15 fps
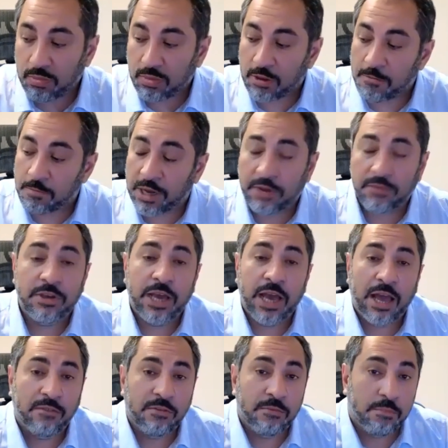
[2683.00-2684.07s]
But if you
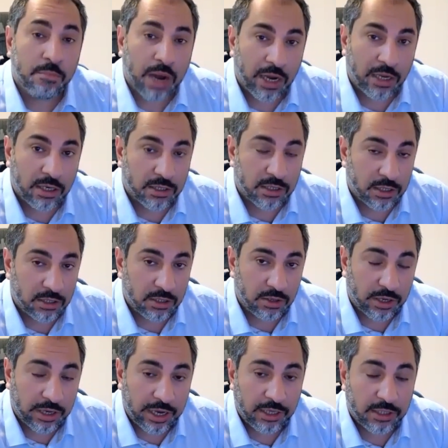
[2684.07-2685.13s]
have a minus in your
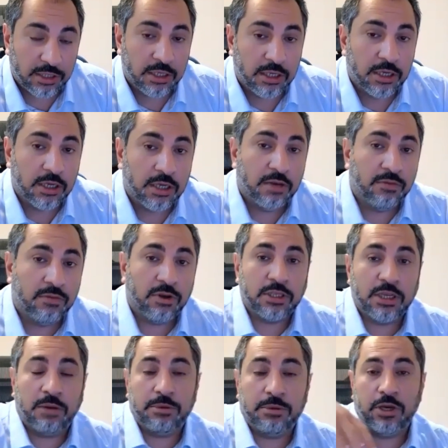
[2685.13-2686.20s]
case, for
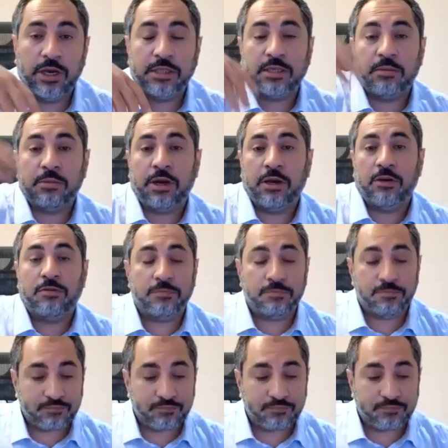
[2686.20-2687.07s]
example, you had some kind of